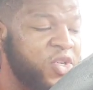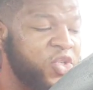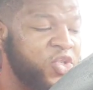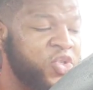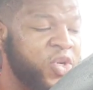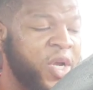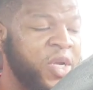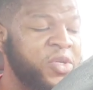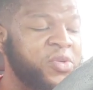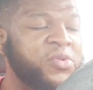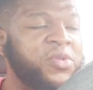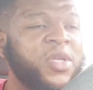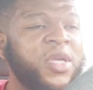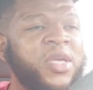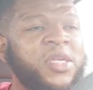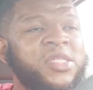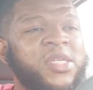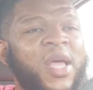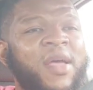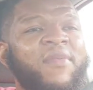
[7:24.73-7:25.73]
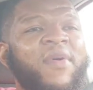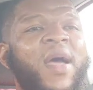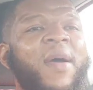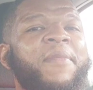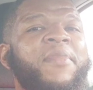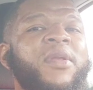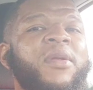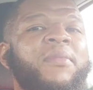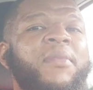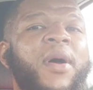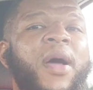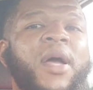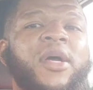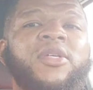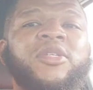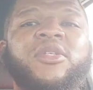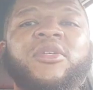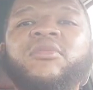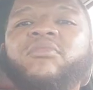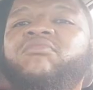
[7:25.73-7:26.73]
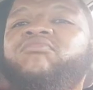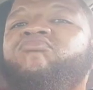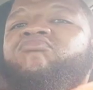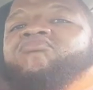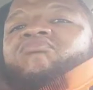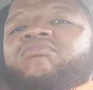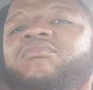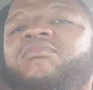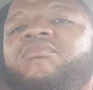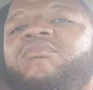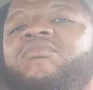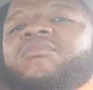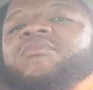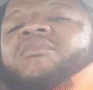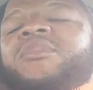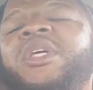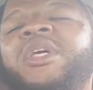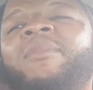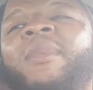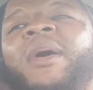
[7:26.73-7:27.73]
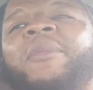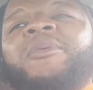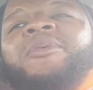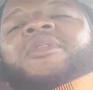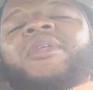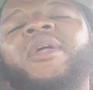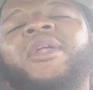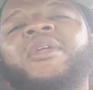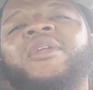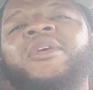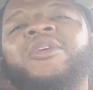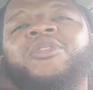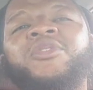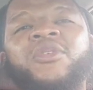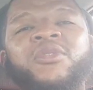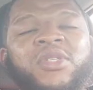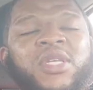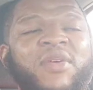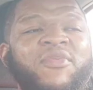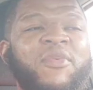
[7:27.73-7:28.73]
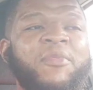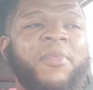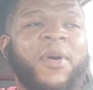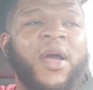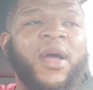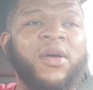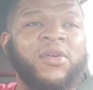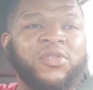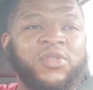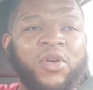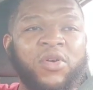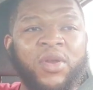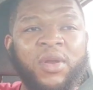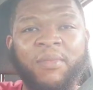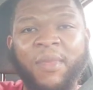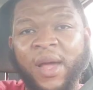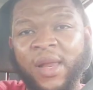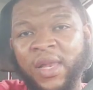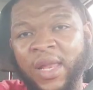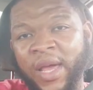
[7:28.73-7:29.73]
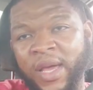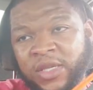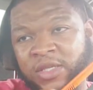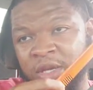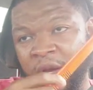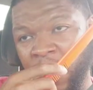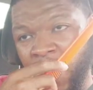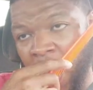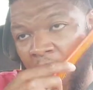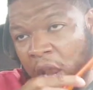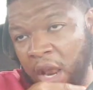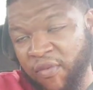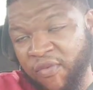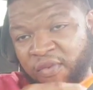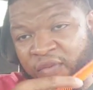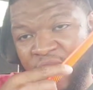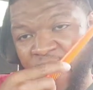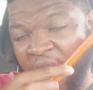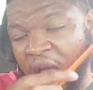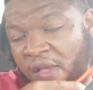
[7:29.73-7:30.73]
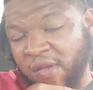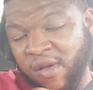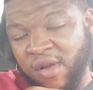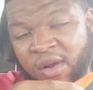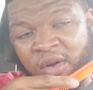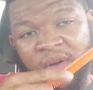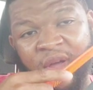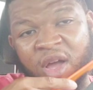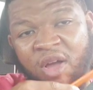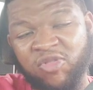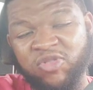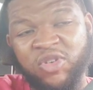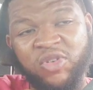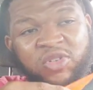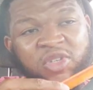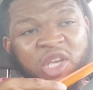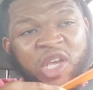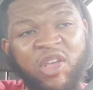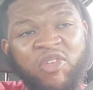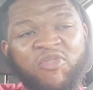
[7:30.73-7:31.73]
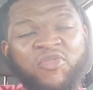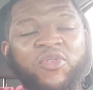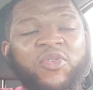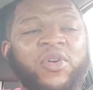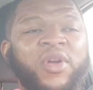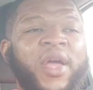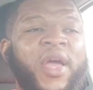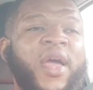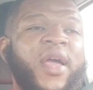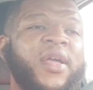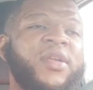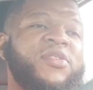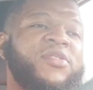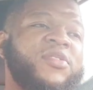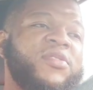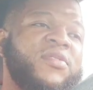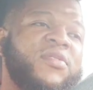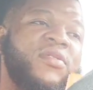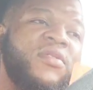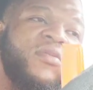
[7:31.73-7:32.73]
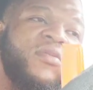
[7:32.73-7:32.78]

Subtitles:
Stranger things have happened in boxing. He might put that additional 7 pounds on. It might look like a totally different fight, so don't count your chickens for a hatch.